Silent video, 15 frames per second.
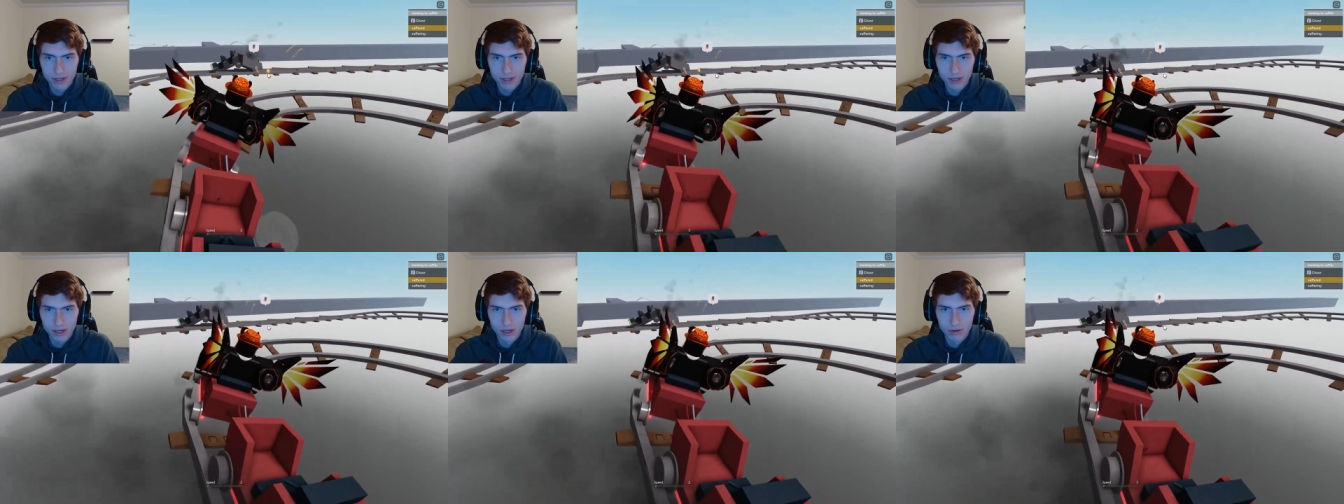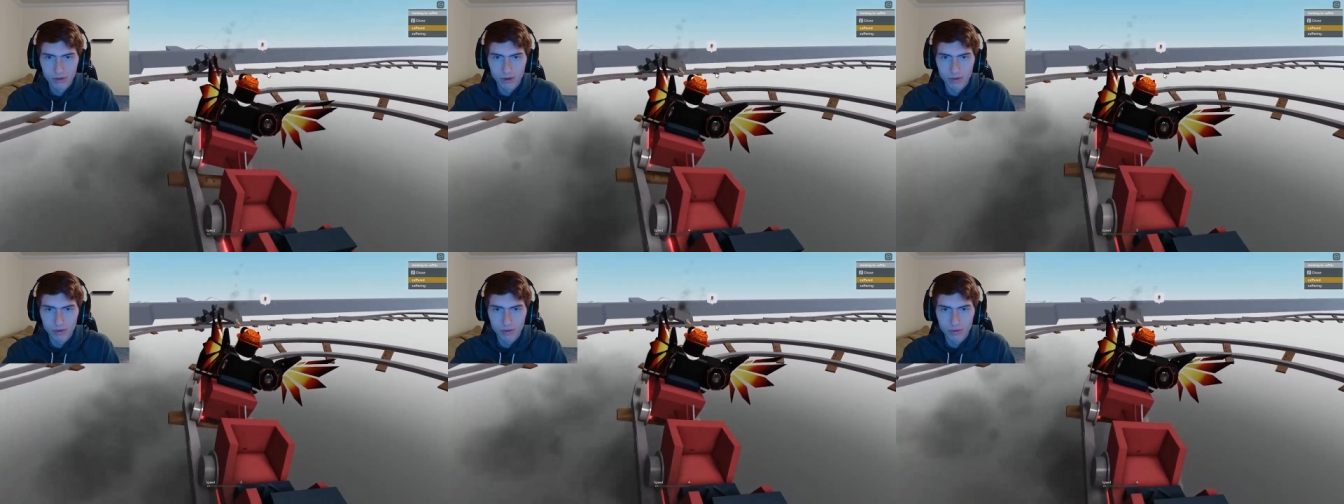Oh,
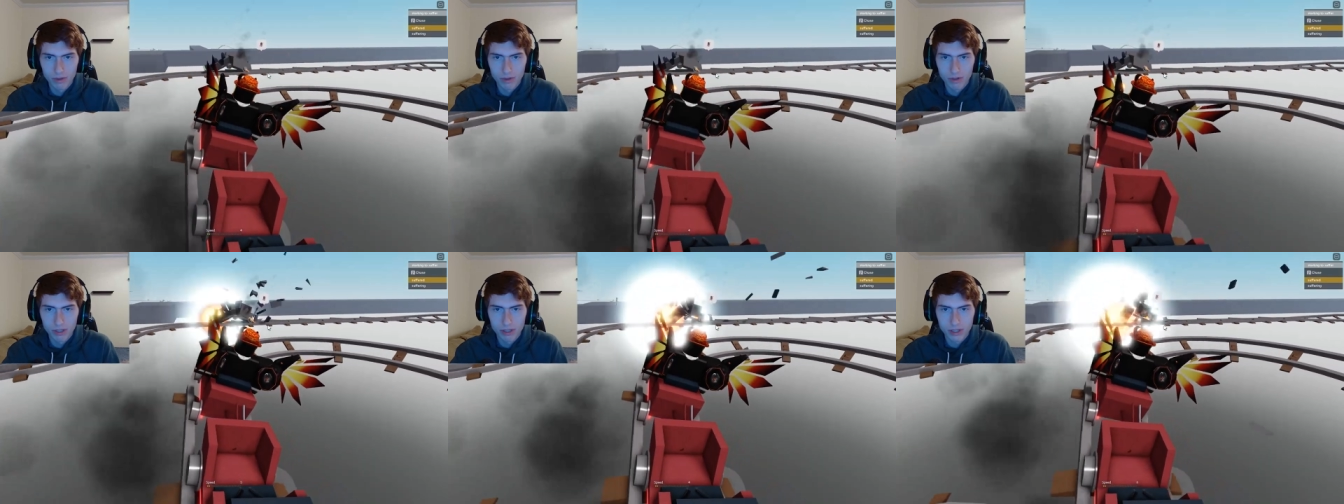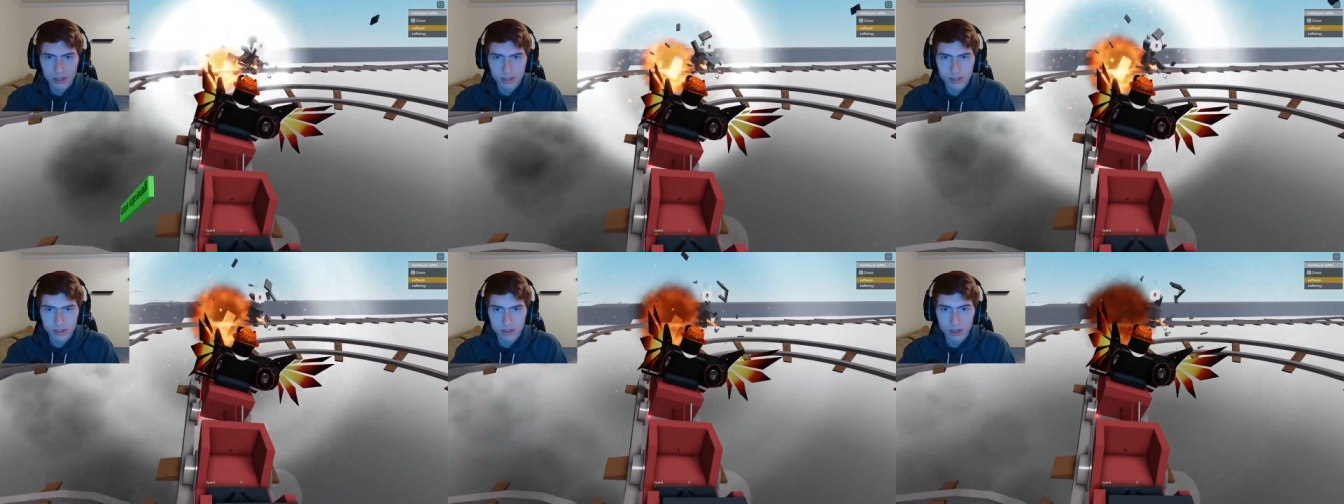whoa, whoa it's,
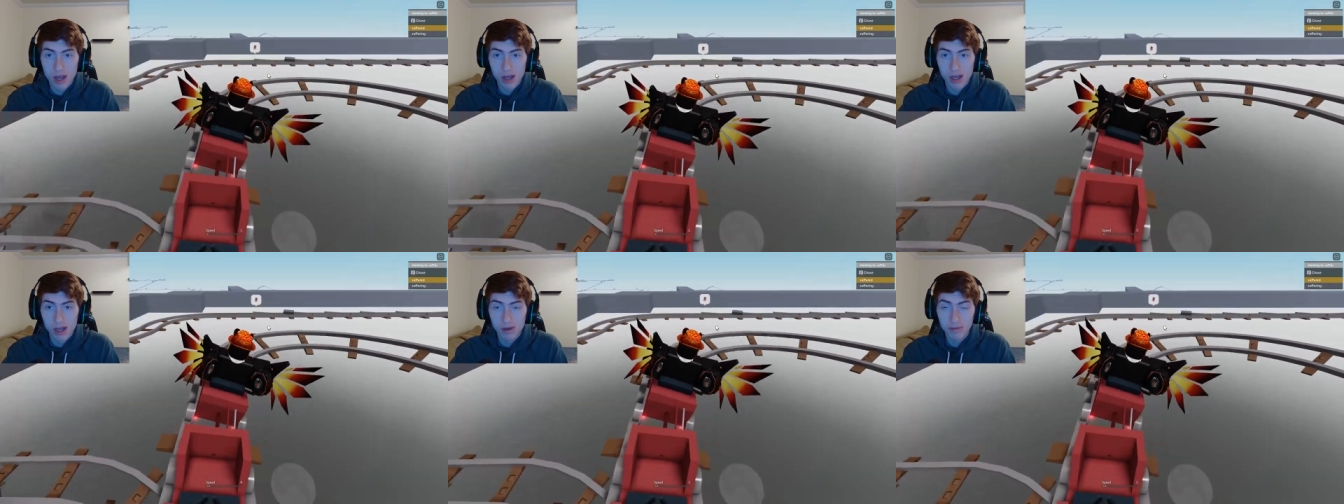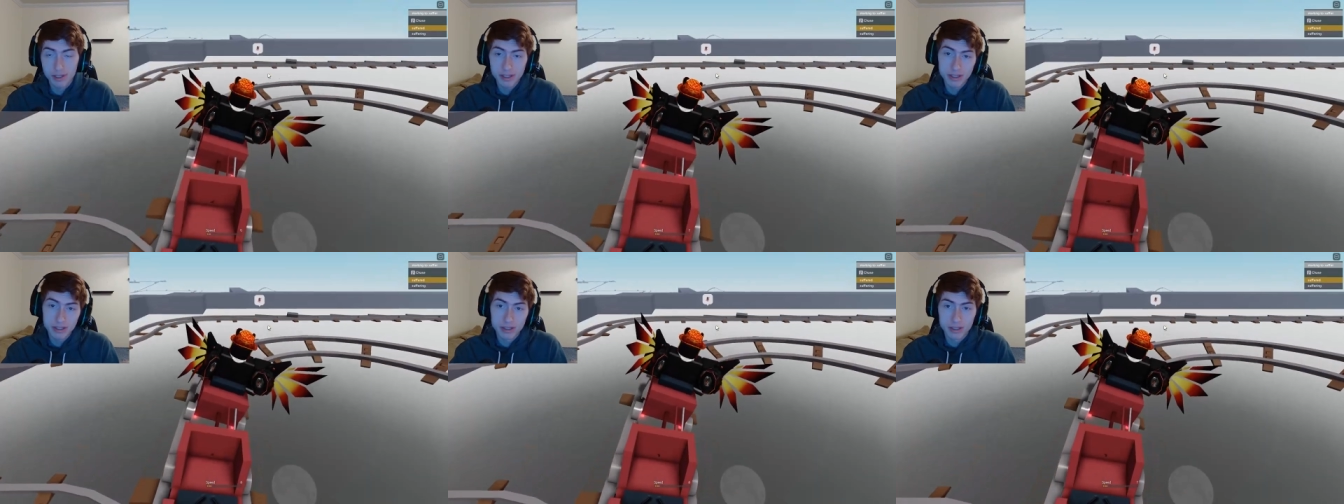it's, I
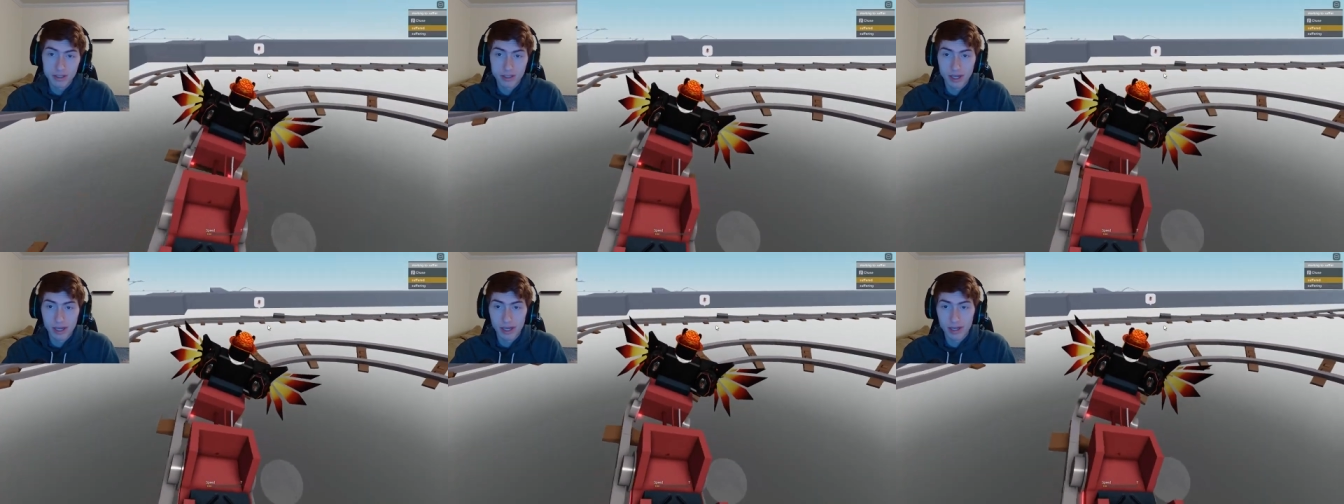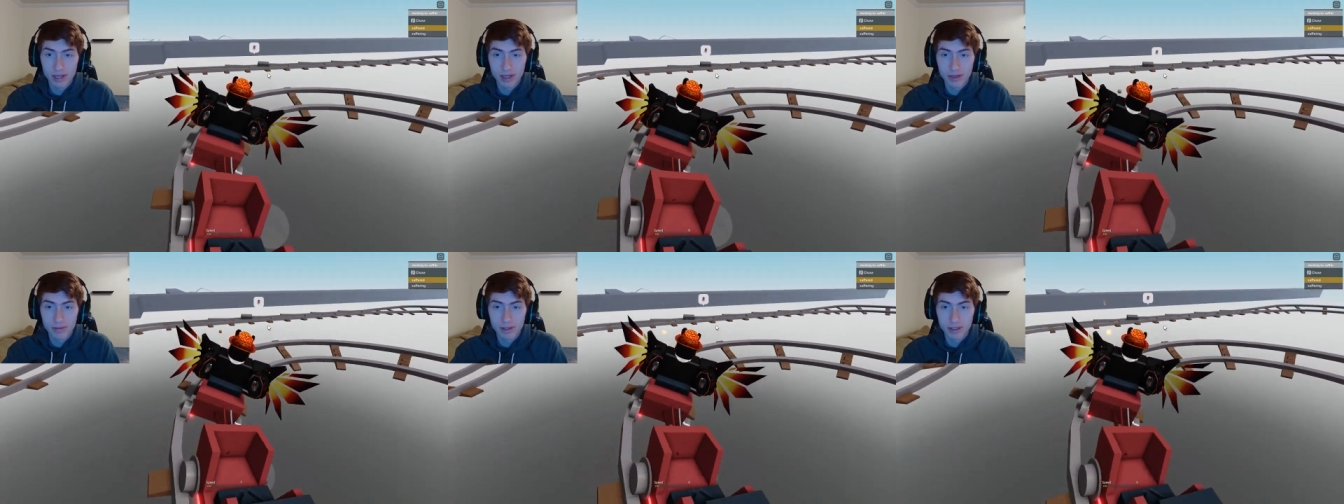mean,
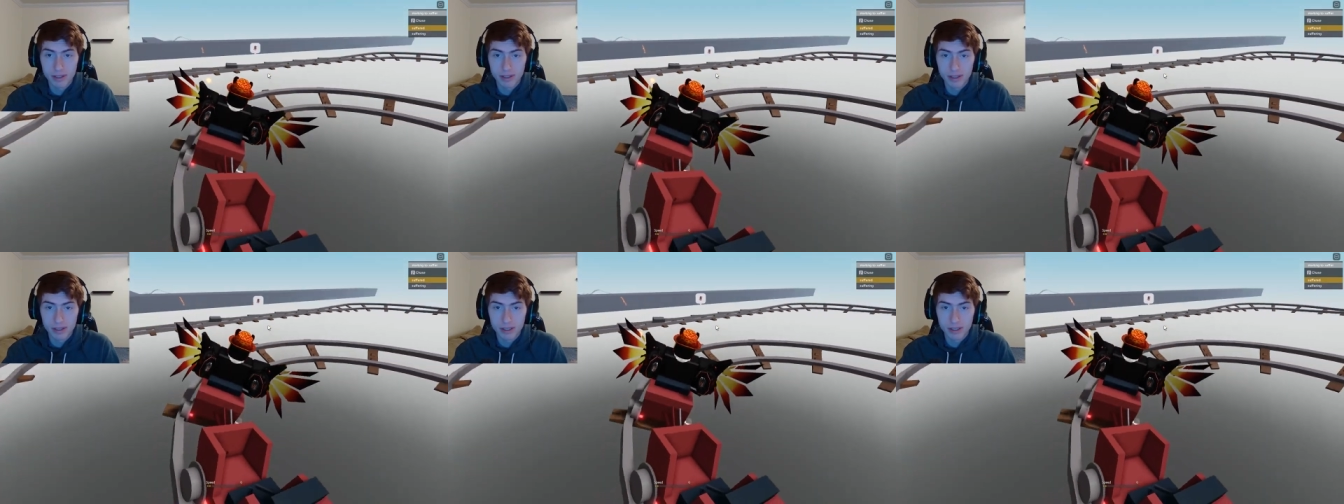hey, I mean,